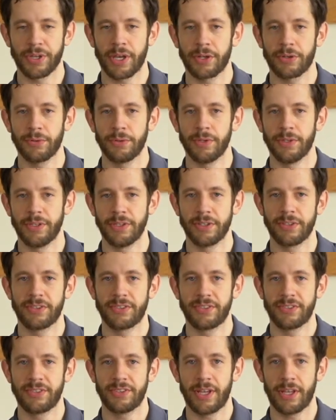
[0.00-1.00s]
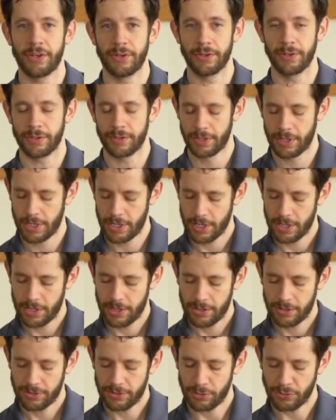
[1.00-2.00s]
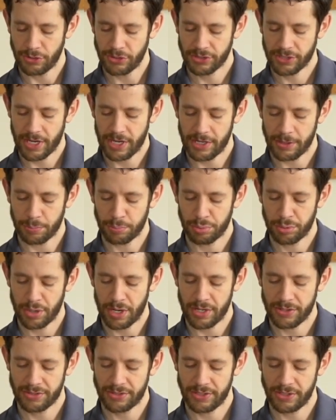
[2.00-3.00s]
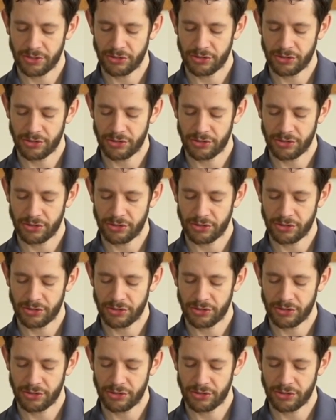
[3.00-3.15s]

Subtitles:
tunnel in the center. So just kind of press in